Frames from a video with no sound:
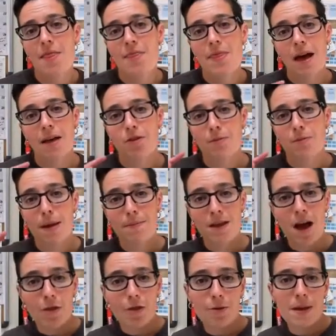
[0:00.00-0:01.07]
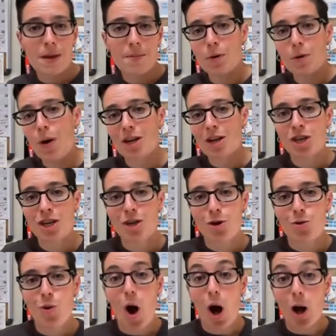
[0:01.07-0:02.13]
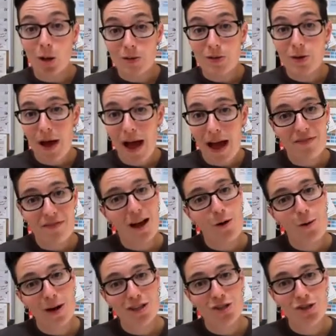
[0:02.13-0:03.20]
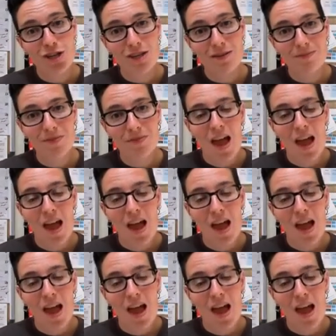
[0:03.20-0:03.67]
that there may be other people watching who also have that question.